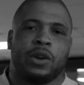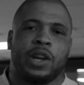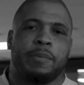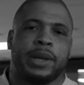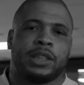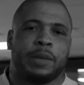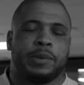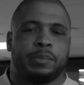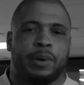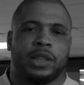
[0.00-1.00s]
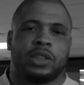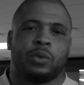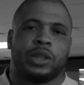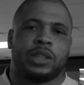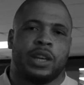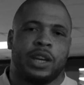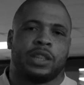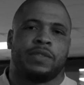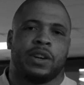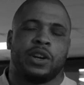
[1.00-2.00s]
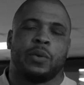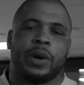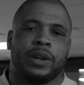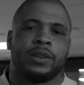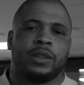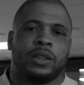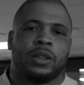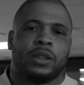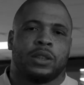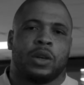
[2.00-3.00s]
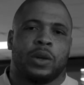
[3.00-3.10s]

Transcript: He mixes up his punches with his kicks very well. So